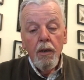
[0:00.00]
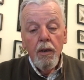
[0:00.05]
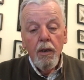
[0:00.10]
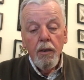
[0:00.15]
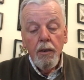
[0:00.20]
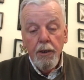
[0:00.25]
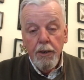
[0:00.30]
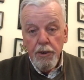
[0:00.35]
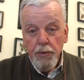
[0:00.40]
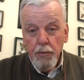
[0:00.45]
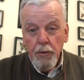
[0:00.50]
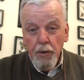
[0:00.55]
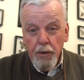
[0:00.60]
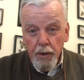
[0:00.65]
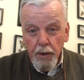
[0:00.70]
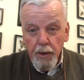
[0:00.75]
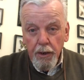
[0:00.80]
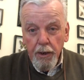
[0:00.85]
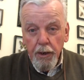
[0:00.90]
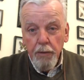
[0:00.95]
and that's what
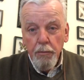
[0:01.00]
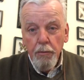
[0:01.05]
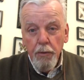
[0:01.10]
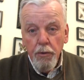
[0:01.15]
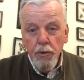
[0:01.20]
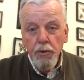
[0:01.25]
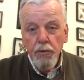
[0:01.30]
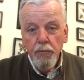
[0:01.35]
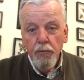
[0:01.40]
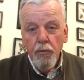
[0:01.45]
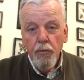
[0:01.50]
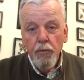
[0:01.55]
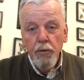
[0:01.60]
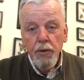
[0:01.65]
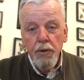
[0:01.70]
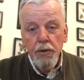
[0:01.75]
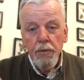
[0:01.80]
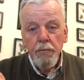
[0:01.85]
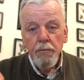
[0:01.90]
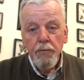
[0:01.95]
I like most of all,
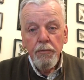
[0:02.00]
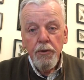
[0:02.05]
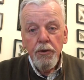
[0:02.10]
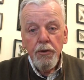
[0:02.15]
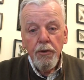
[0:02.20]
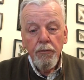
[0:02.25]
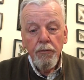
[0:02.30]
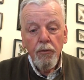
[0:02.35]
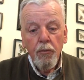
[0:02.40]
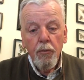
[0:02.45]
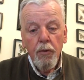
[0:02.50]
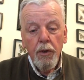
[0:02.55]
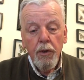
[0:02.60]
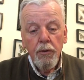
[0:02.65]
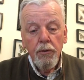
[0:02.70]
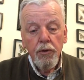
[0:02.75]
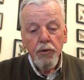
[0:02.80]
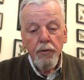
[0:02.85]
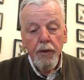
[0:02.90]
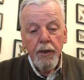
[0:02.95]
is fishing for
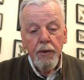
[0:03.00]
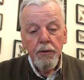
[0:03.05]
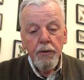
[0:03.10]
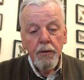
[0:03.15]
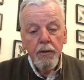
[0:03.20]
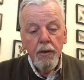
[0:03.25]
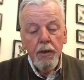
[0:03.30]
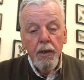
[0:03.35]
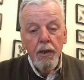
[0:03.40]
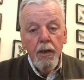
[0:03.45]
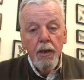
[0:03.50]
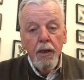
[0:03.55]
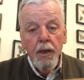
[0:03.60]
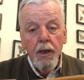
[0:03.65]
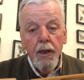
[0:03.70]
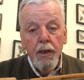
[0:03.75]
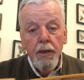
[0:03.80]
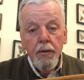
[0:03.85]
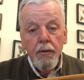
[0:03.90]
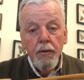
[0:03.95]
wild trout.
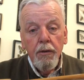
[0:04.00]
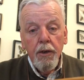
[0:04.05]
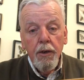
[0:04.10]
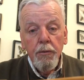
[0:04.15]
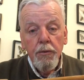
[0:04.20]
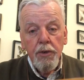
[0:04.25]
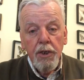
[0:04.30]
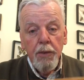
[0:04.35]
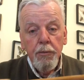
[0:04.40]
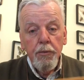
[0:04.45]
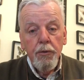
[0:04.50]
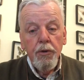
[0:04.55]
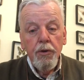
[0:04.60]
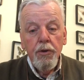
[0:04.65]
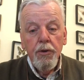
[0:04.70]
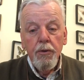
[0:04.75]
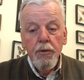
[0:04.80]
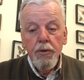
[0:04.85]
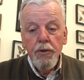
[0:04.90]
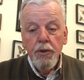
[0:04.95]
And I was able to
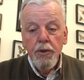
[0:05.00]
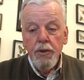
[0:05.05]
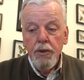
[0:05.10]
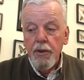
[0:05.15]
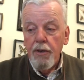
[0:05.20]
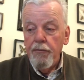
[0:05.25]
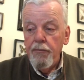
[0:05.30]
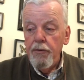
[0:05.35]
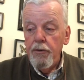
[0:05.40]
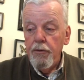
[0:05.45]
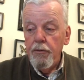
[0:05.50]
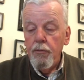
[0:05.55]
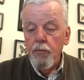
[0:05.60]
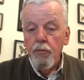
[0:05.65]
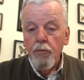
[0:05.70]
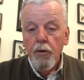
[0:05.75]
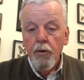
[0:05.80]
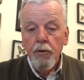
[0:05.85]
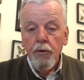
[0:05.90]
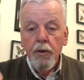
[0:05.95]
use this lovely little
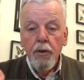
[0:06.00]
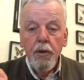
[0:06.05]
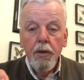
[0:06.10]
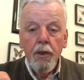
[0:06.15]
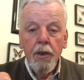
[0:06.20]
rod.